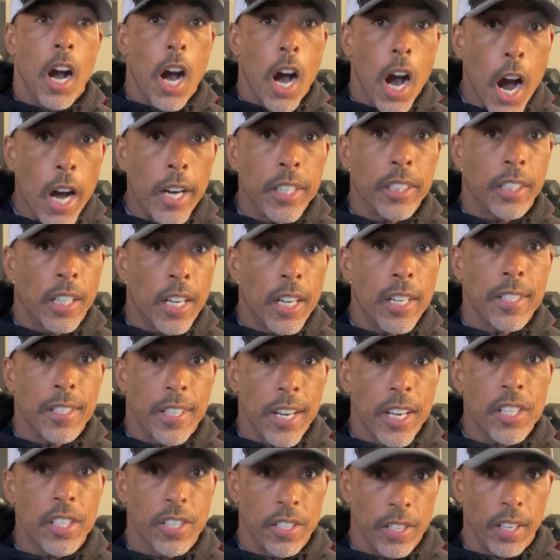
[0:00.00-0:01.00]

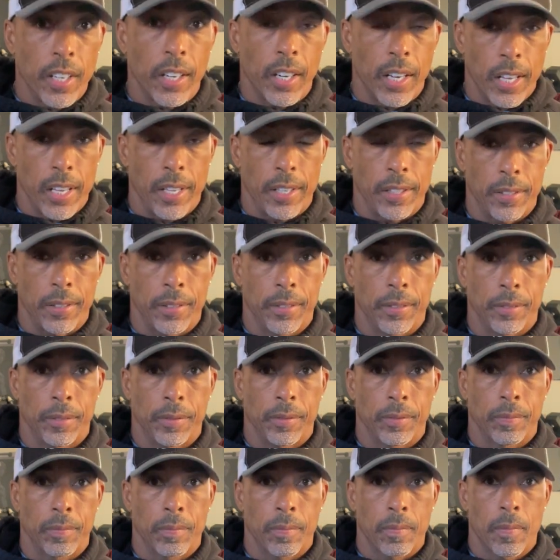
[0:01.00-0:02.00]
unconditionally,
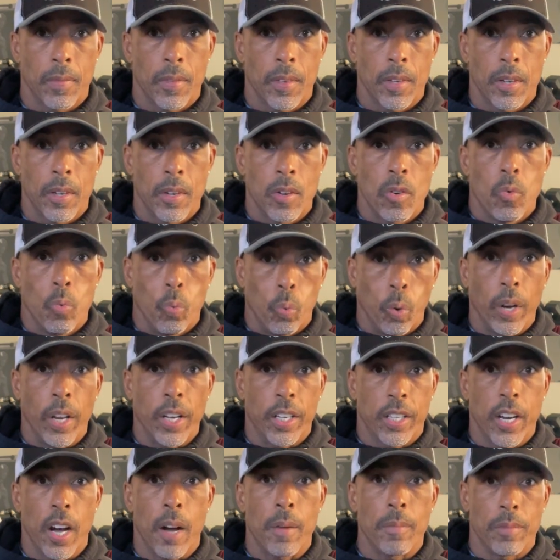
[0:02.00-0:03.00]
will
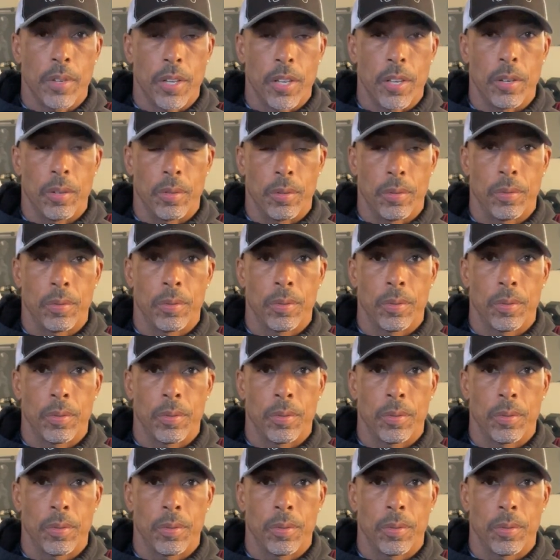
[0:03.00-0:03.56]
it come to you.